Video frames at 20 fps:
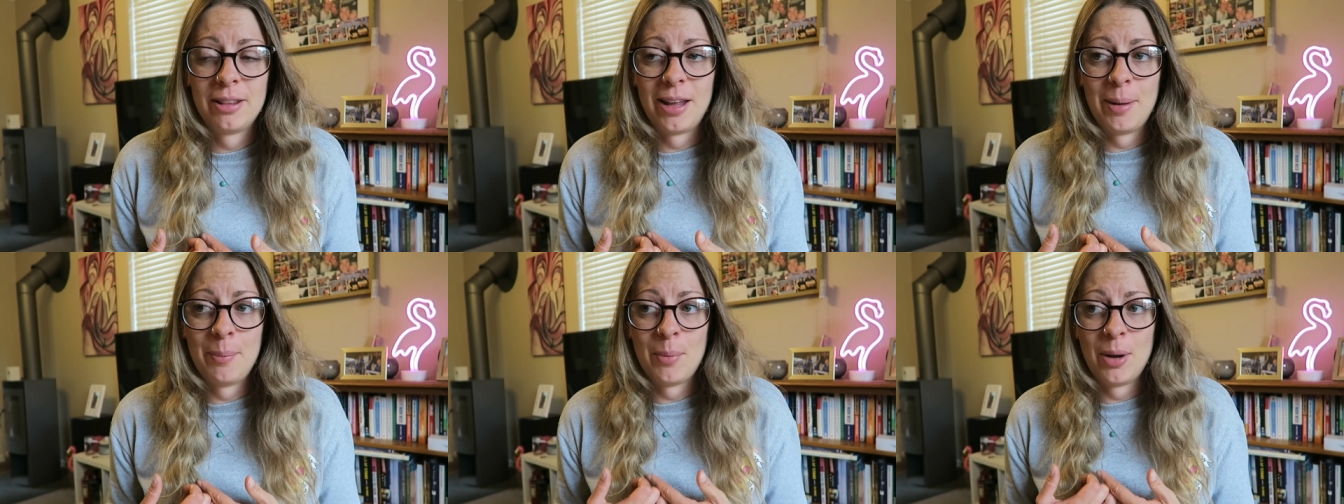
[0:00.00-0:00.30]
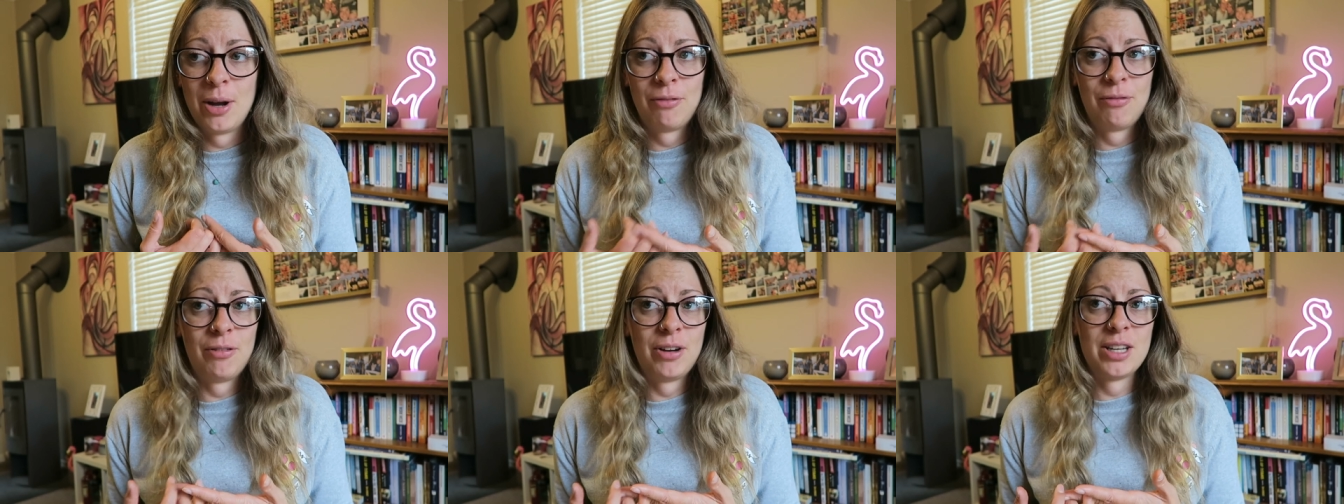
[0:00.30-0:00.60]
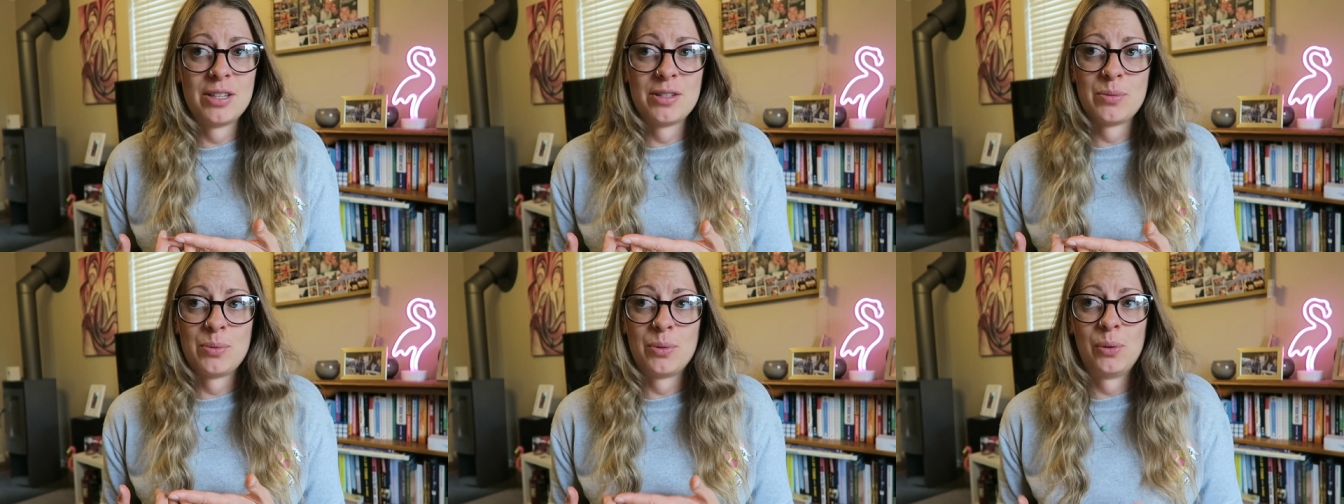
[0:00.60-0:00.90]
Like my
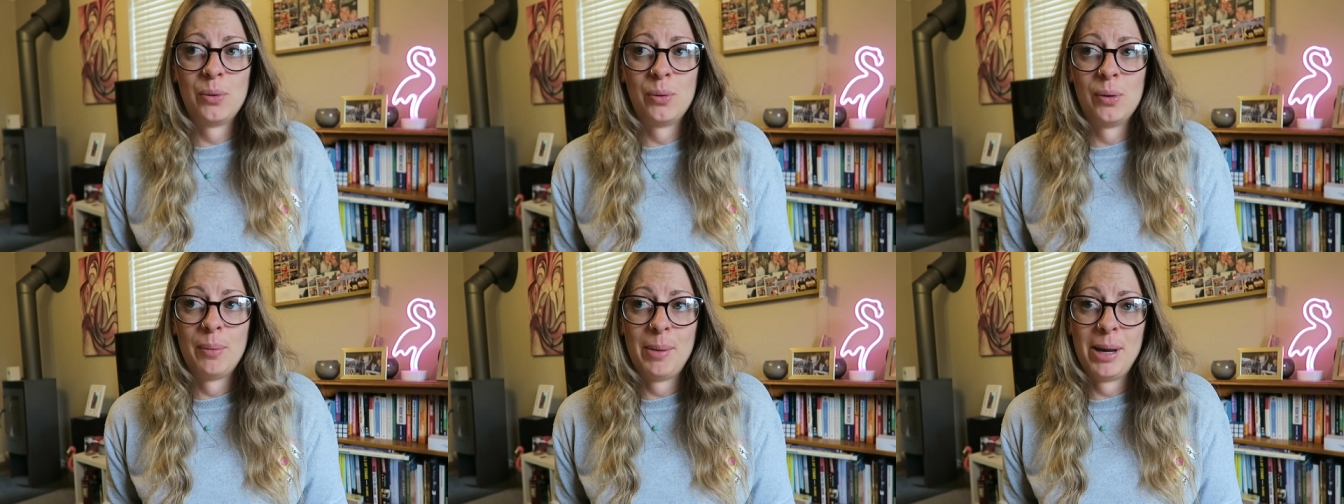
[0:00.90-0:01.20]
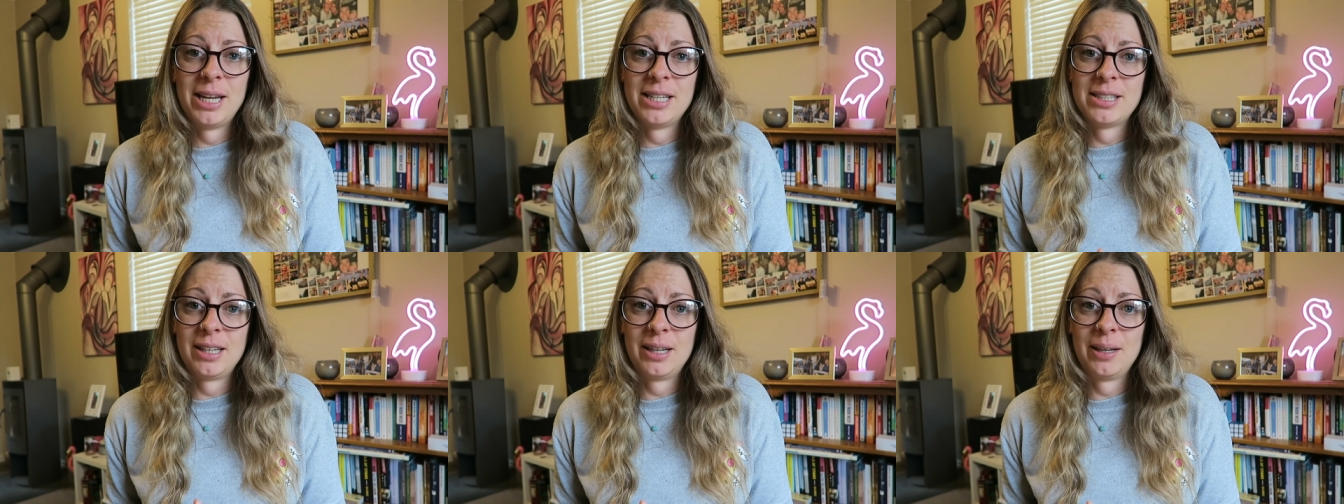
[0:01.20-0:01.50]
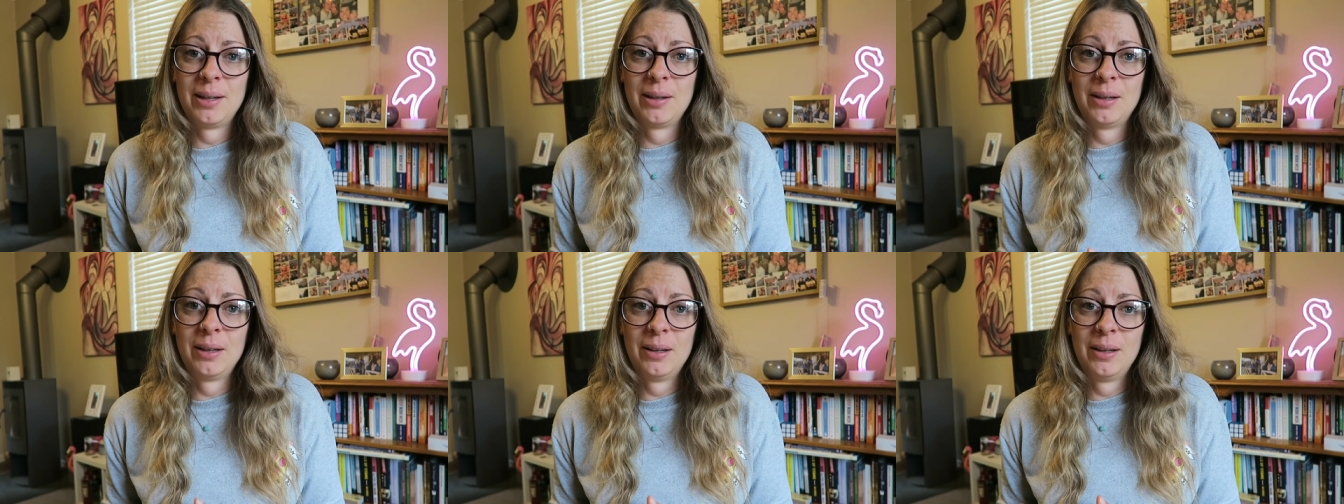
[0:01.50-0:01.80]
friends were all
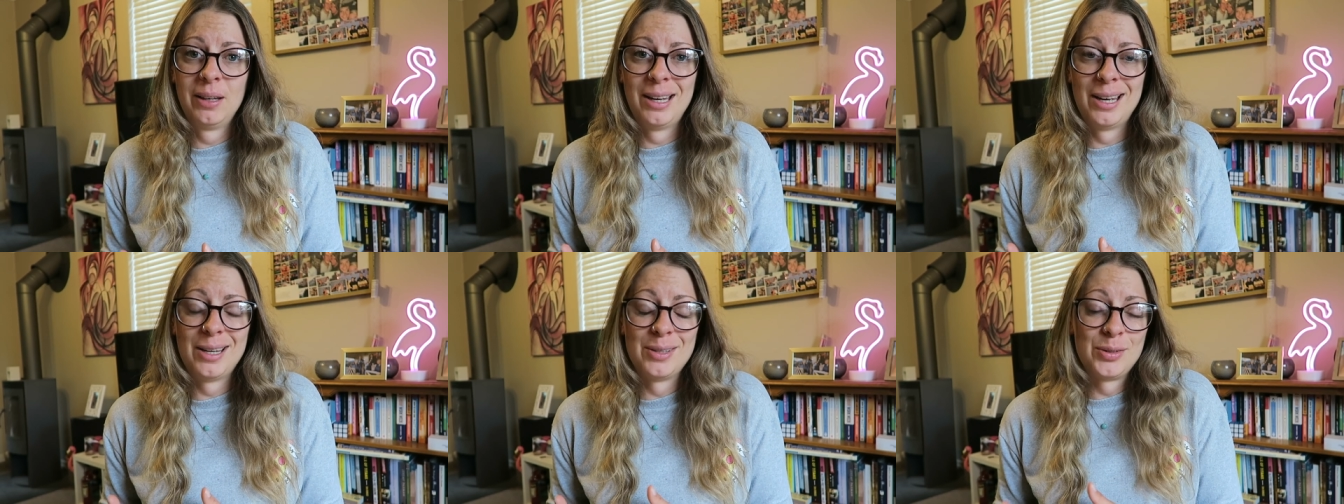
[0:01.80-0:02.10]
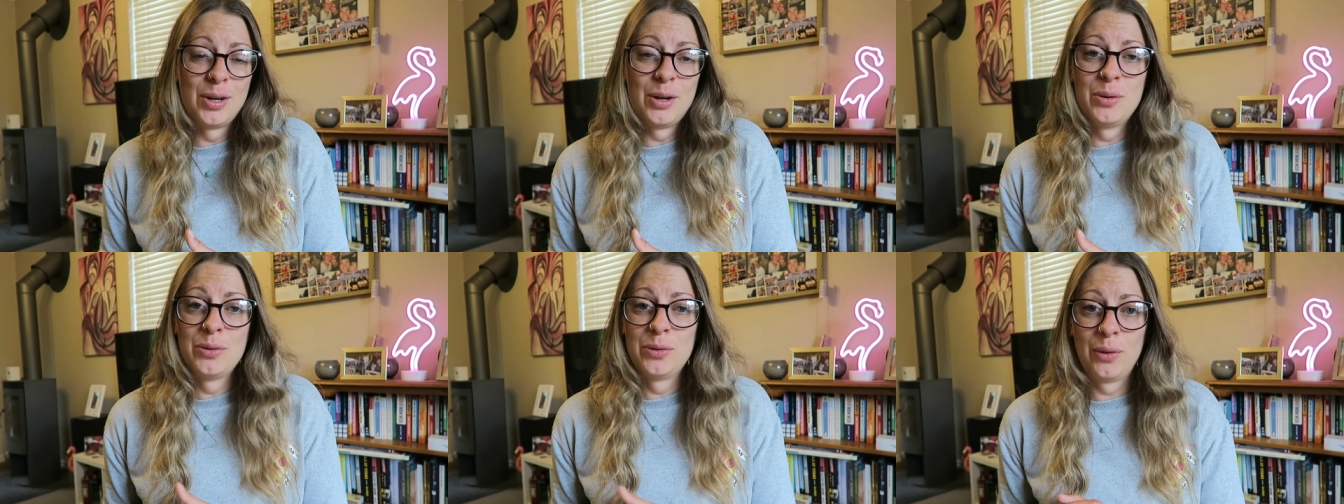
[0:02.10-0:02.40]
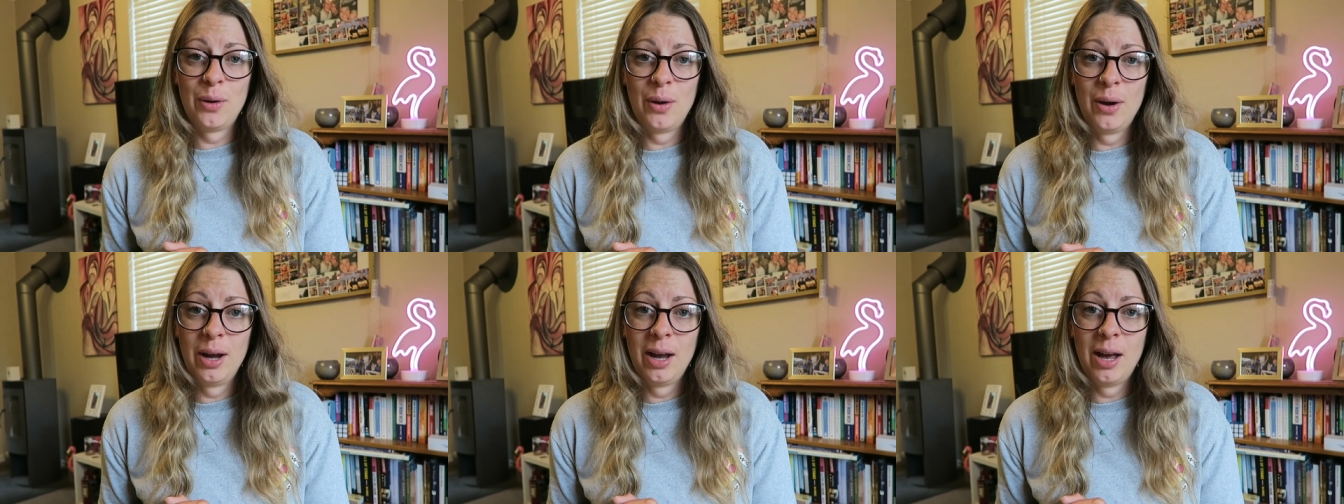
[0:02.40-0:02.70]
amazing as I was
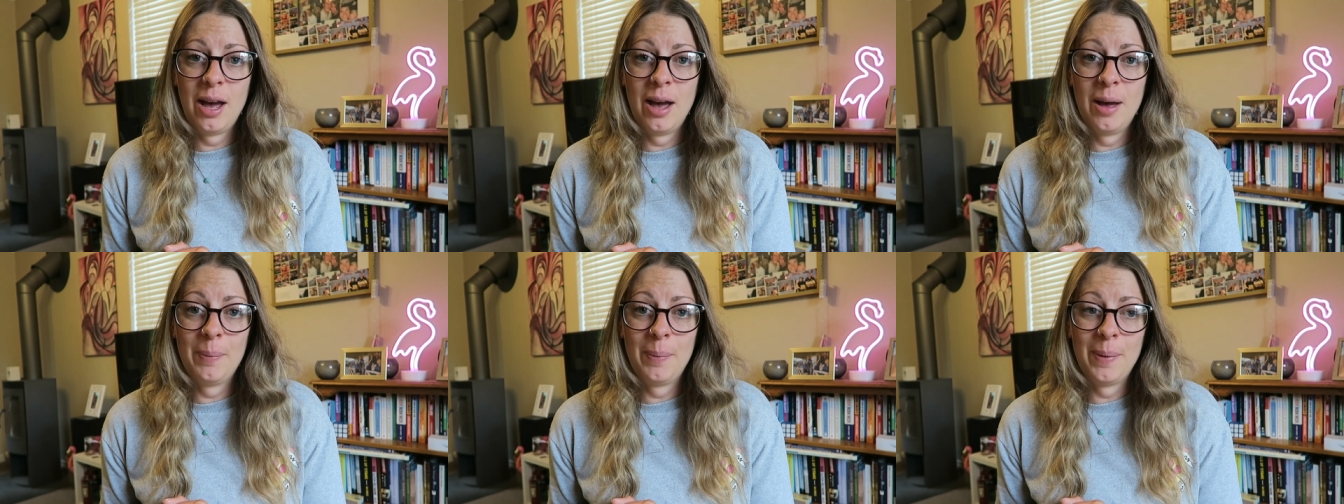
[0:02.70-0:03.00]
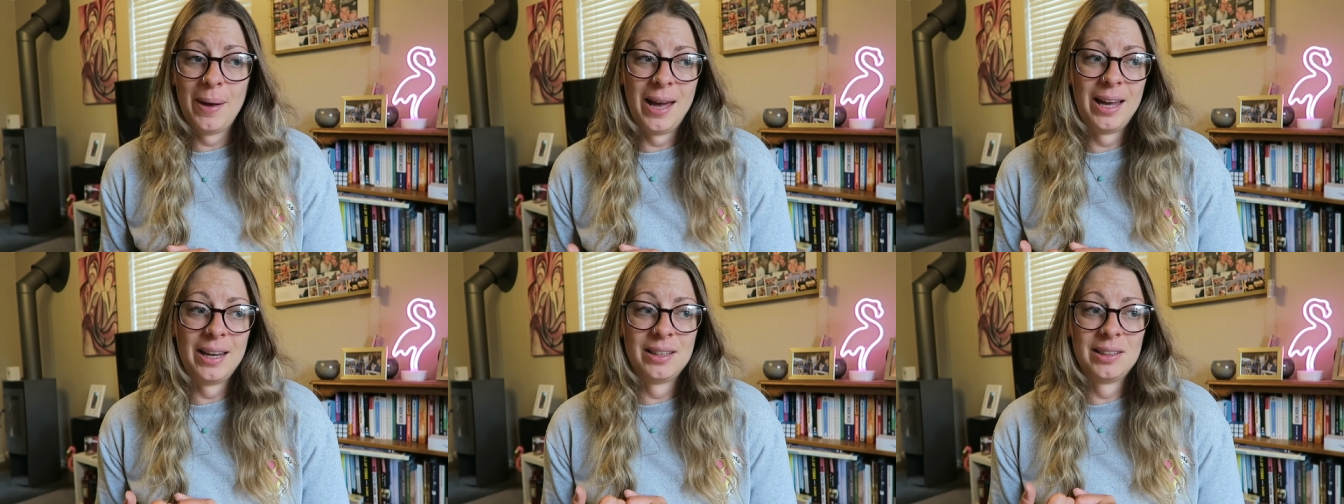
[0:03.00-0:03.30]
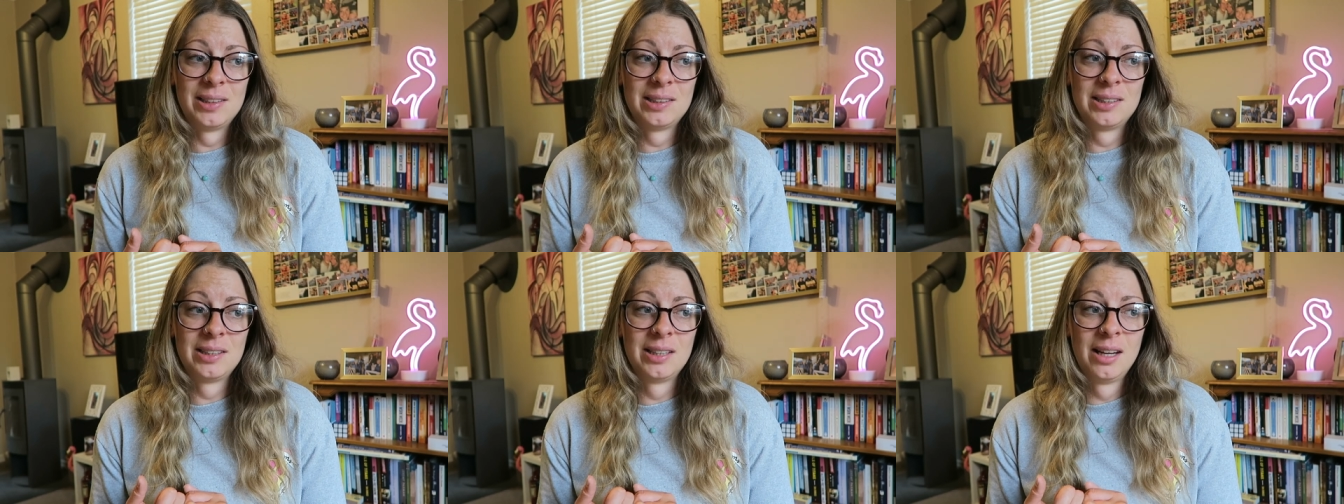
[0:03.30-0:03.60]
growing up
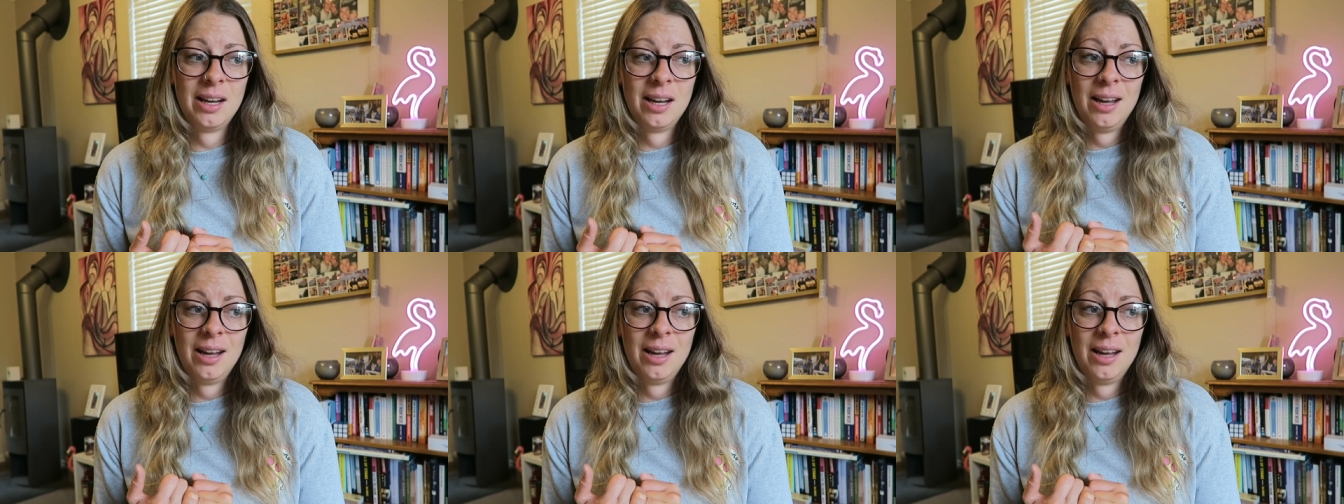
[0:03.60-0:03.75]
and